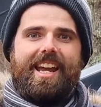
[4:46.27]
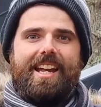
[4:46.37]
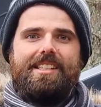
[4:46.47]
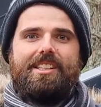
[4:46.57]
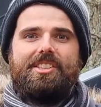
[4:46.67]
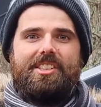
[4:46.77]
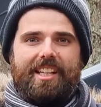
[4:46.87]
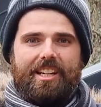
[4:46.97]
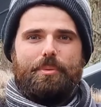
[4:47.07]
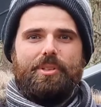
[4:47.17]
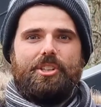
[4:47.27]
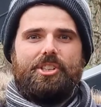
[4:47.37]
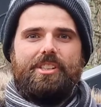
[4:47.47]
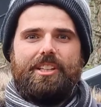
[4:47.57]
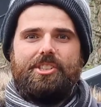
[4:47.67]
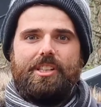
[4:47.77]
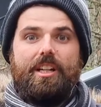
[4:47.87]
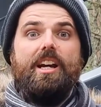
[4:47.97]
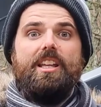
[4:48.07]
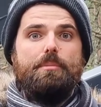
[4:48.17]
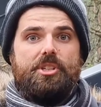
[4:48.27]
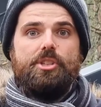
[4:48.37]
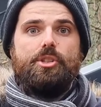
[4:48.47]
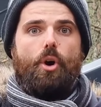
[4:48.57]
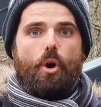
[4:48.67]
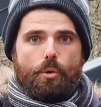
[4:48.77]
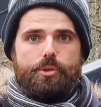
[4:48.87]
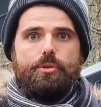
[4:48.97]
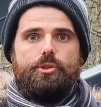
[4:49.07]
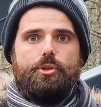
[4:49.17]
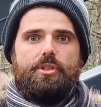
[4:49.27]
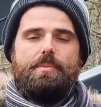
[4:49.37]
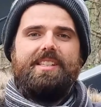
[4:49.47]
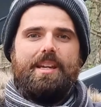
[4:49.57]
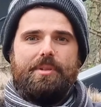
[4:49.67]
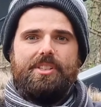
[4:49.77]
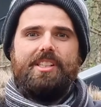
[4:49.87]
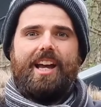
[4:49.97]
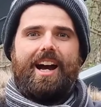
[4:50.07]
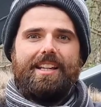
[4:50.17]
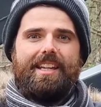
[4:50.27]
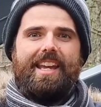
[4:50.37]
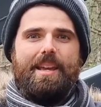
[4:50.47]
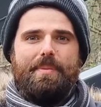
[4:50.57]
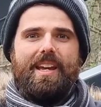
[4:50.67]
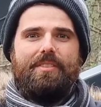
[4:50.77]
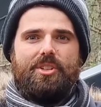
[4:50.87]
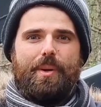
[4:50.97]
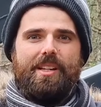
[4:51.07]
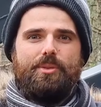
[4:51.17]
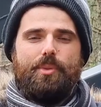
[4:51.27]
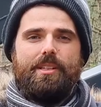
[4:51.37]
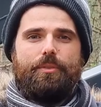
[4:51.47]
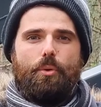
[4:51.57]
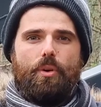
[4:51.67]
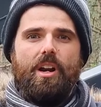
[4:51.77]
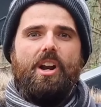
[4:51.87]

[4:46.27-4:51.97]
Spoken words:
to enter serial production next year, the machine's also due to be debuted at APF 2024,